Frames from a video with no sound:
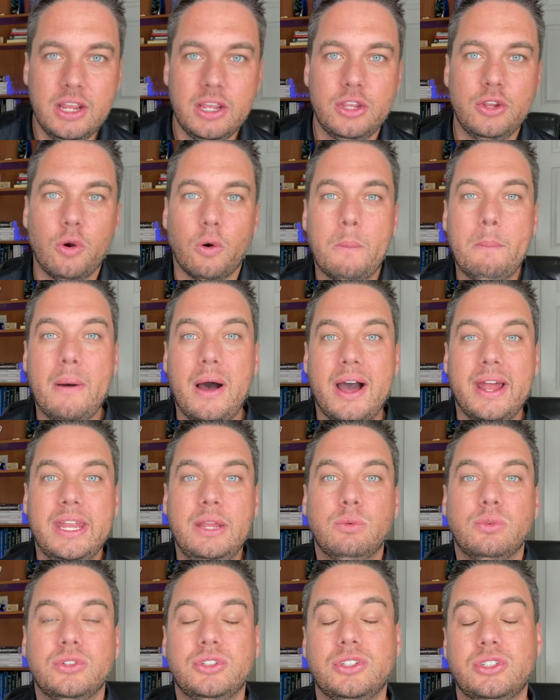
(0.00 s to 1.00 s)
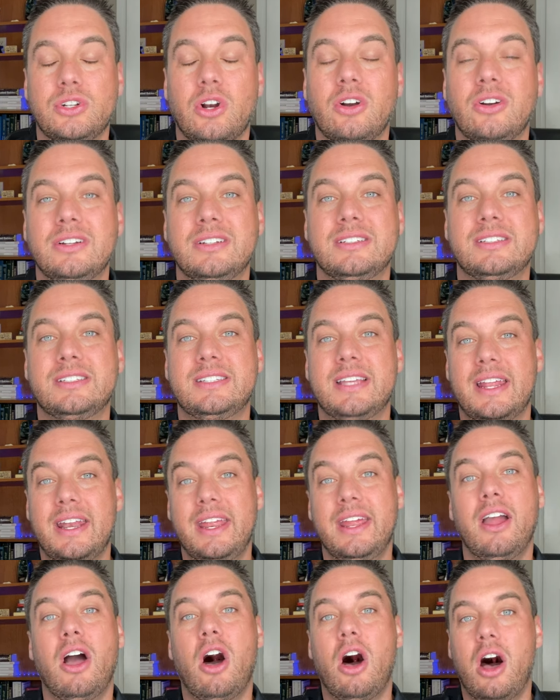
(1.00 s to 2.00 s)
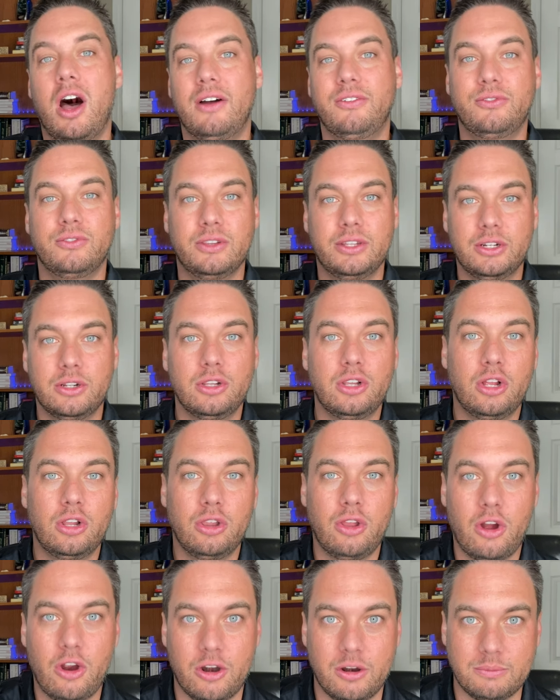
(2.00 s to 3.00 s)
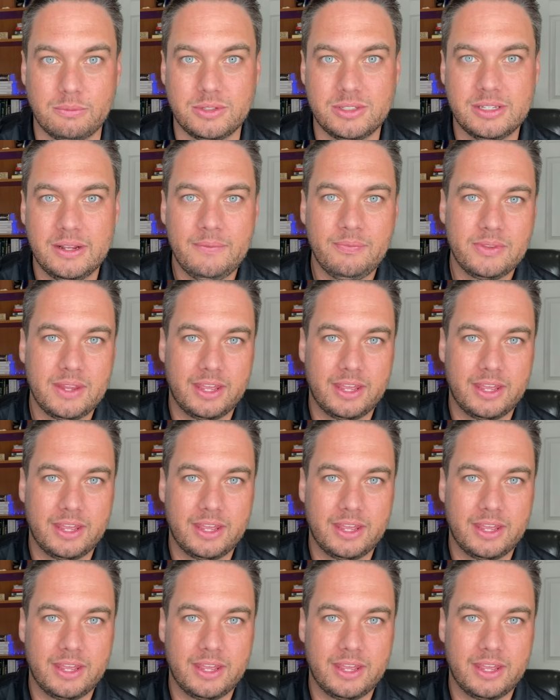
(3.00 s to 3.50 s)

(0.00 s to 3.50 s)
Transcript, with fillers: your body will start setting off little alarms.